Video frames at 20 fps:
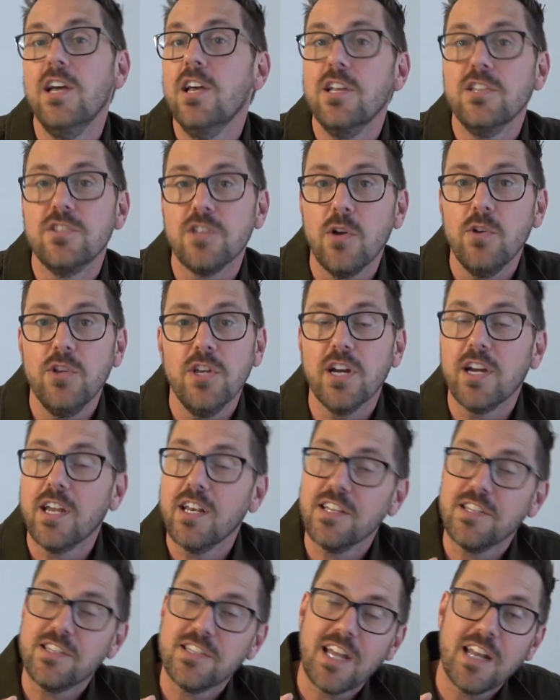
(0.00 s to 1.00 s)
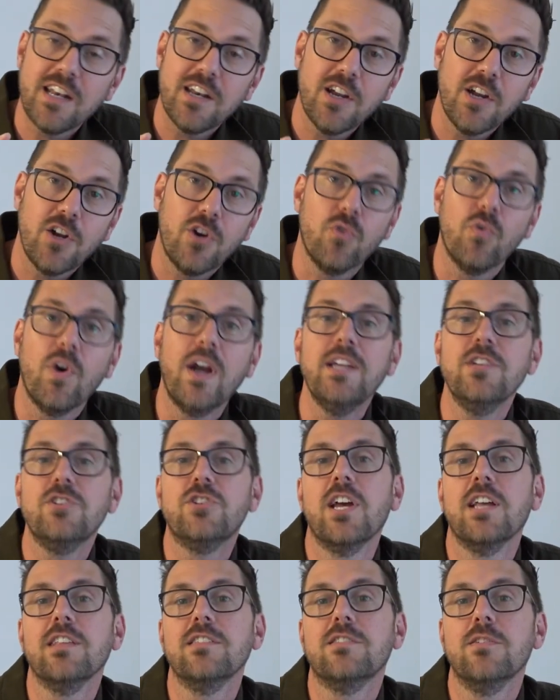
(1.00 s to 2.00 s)
So you're gonna stand a great
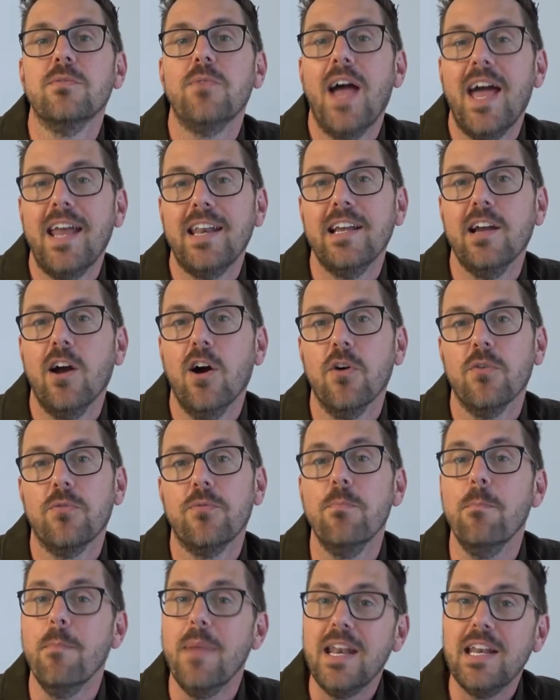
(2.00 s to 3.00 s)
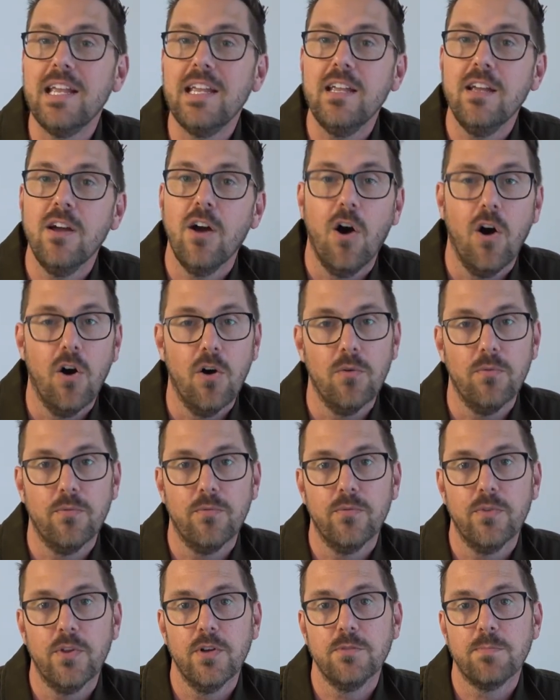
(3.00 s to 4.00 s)
chance of heading off many
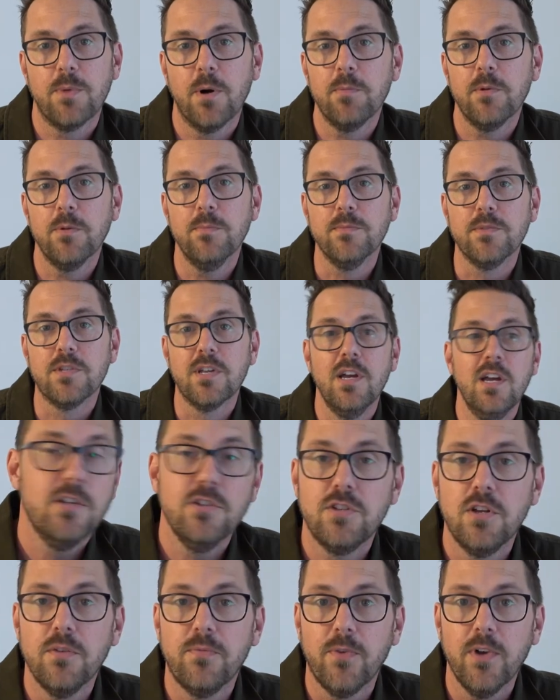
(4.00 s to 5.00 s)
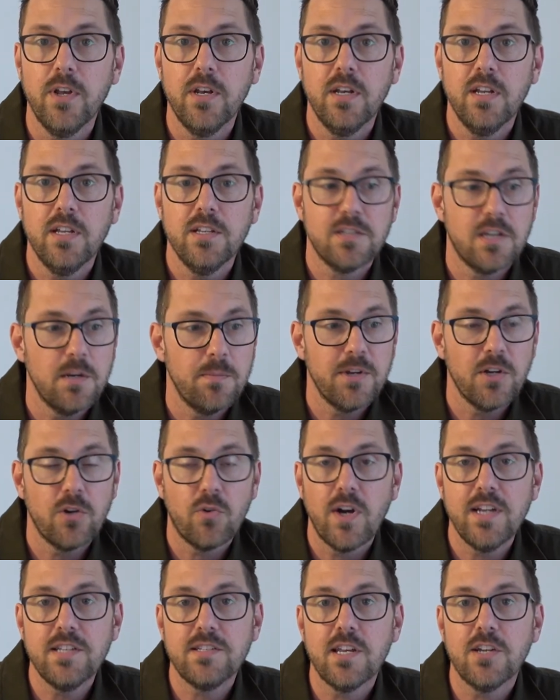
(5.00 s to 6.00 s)
of those problems. It's good fun, it's gonna be a
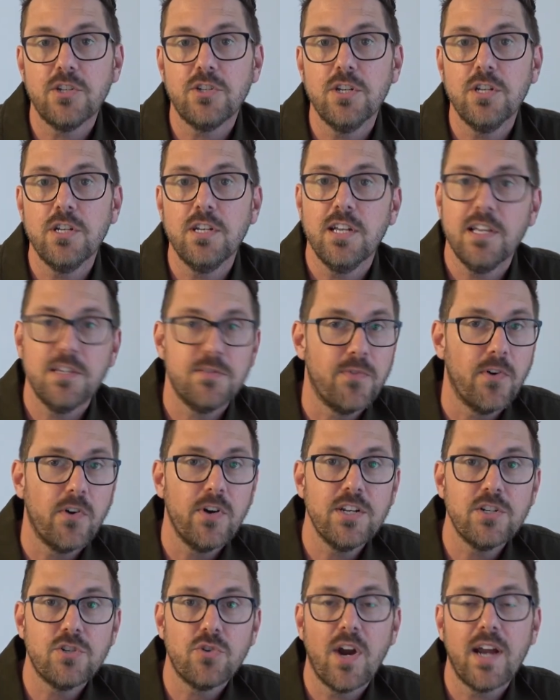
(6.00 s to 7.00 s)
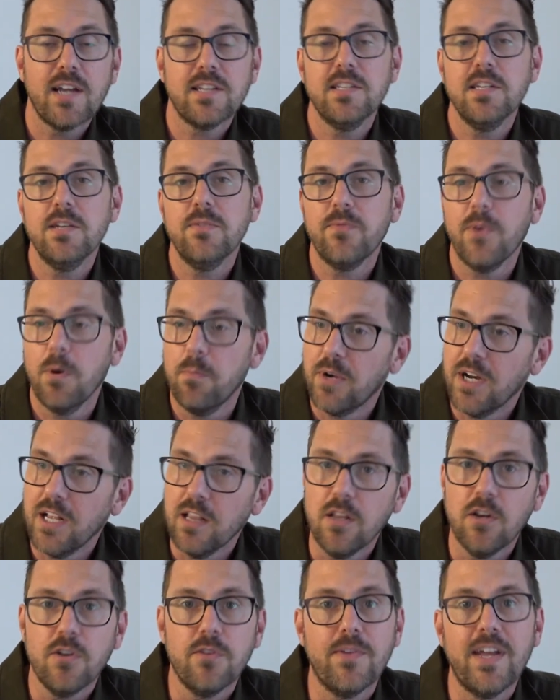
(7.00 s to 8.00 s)
great session. It's very interactive. I bring a
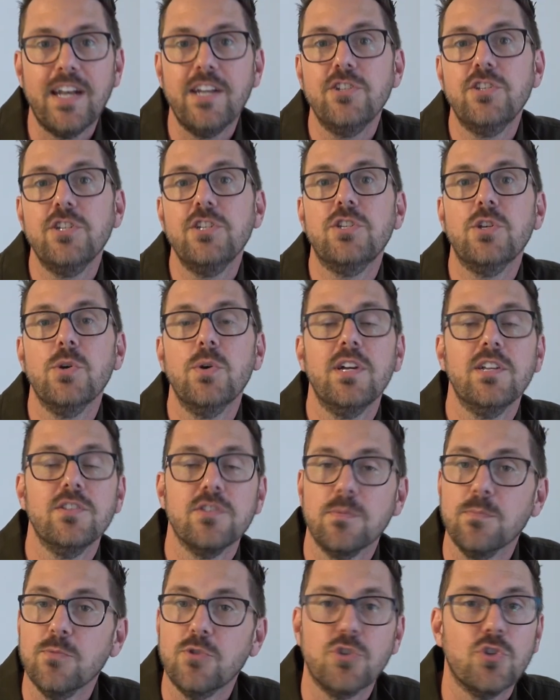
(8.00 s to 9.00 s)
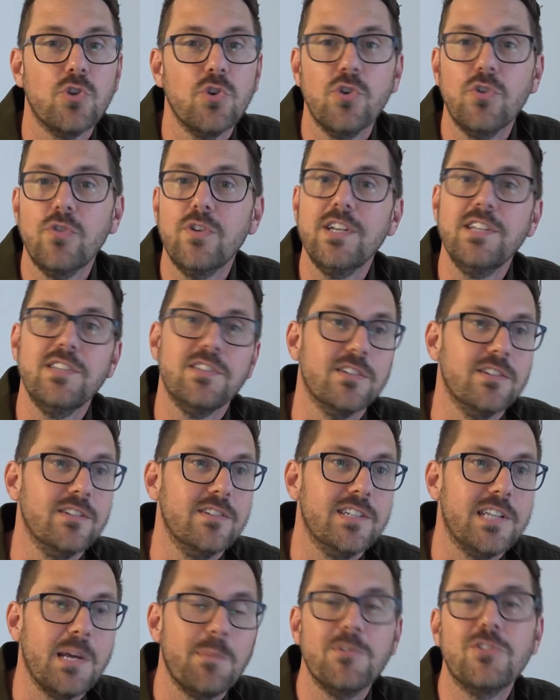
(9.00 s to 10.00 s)
lot of energy to it and some stories
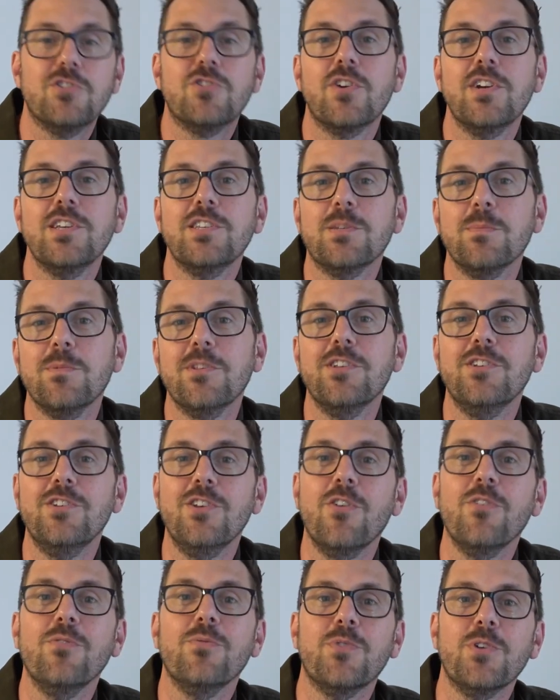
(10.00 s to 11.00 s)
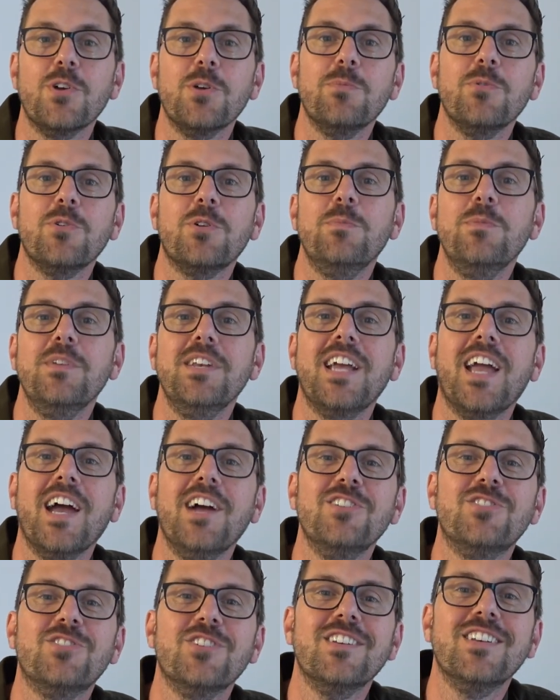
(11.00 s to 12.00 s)
and demonstrate some of the non-verbal
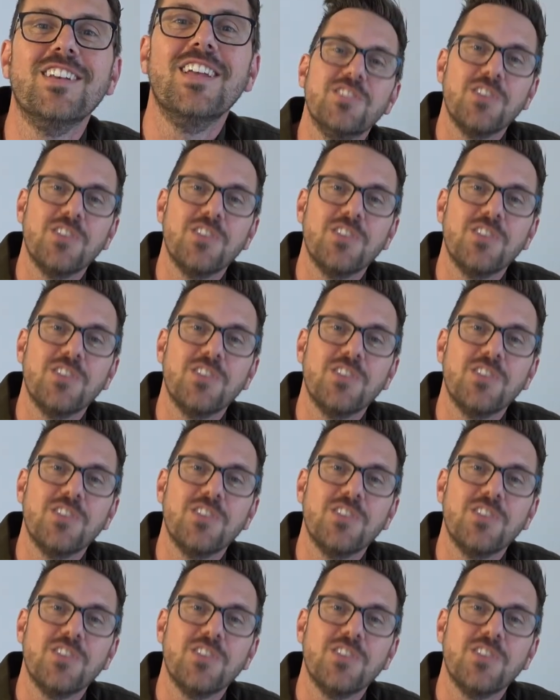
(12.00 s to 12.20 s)
communication.